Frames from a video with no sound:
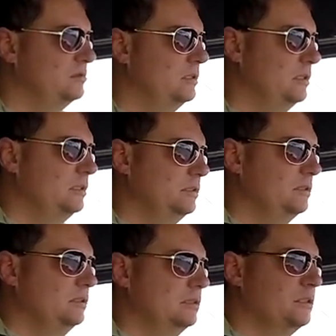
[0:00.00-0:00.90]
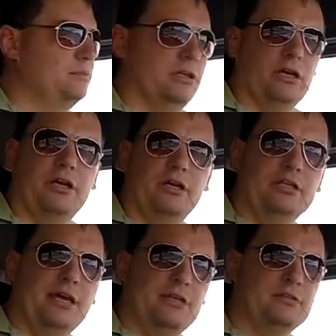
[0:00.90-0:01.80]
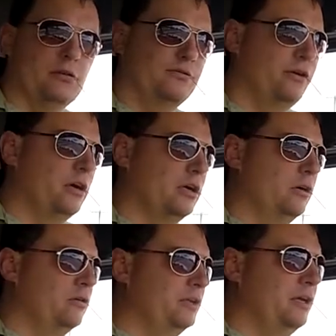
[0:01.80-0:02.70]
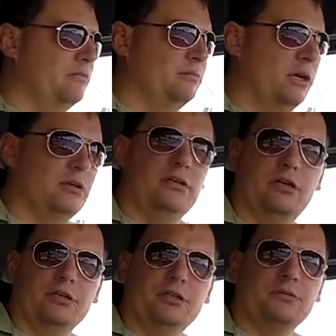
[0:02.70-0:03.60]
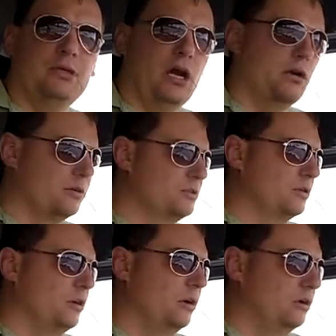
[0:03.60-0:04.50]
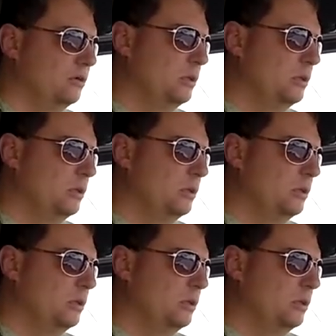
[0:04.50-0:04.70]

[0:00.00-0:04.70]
I-94 East it's been a good day so far I only have about another three hours to go